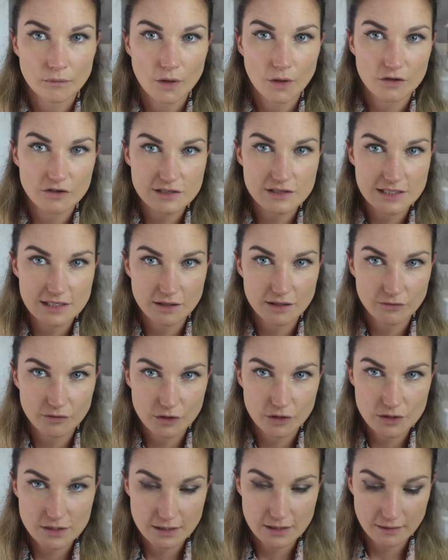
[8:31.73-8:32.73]
I just love
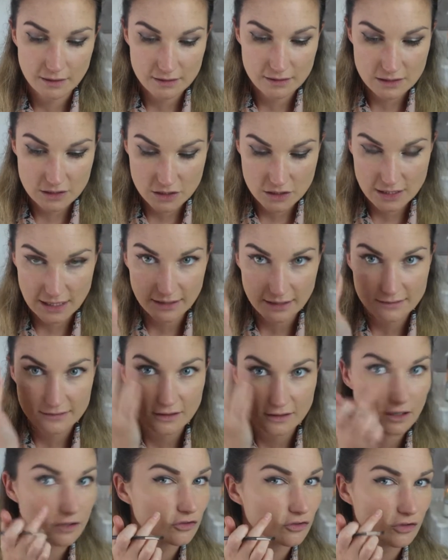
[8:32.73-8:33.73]
using this because you get
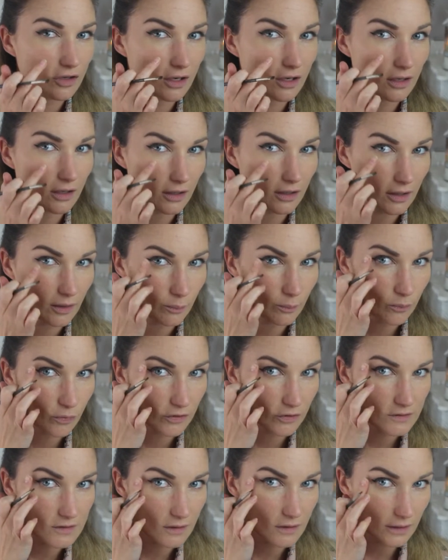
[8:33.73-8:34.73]
such a
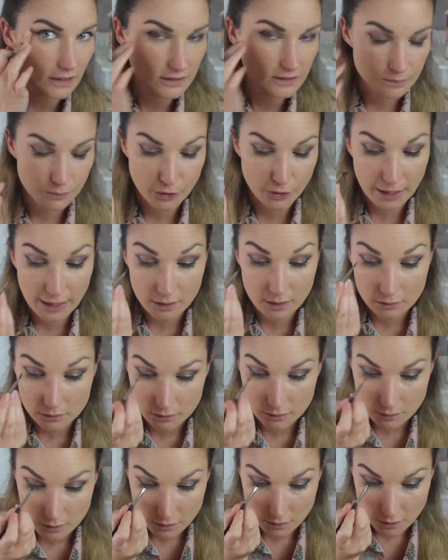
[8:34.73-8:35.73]
precise brow,
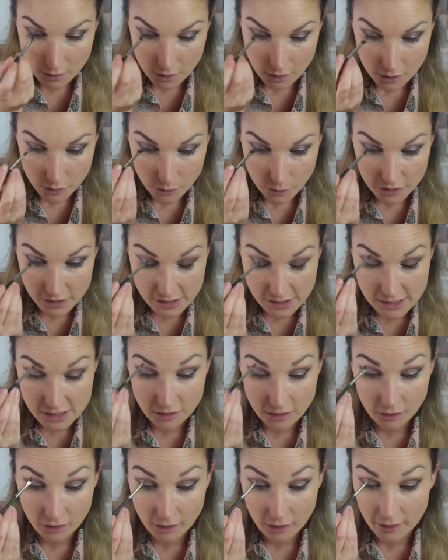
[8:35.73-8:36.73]
which is
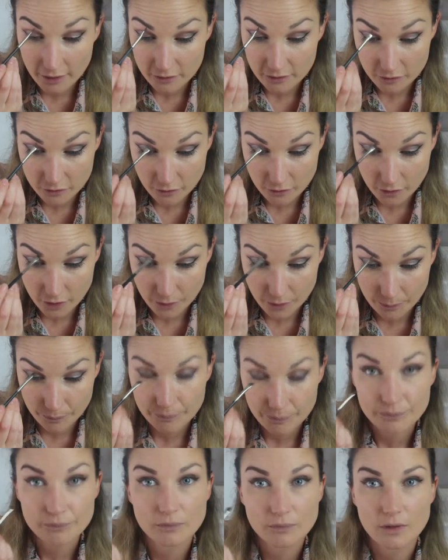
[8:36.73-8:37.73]
so nice for
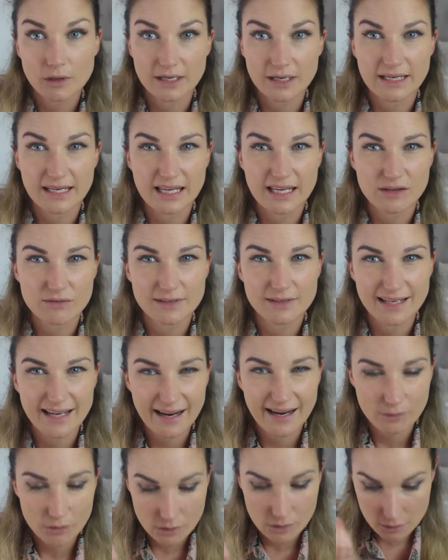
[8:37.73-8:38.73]
like an evening
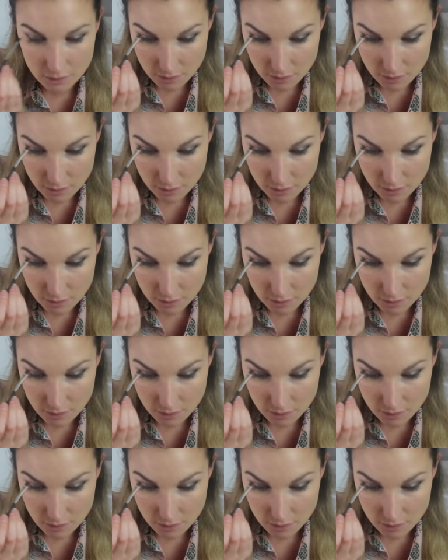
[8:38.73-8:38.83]
out.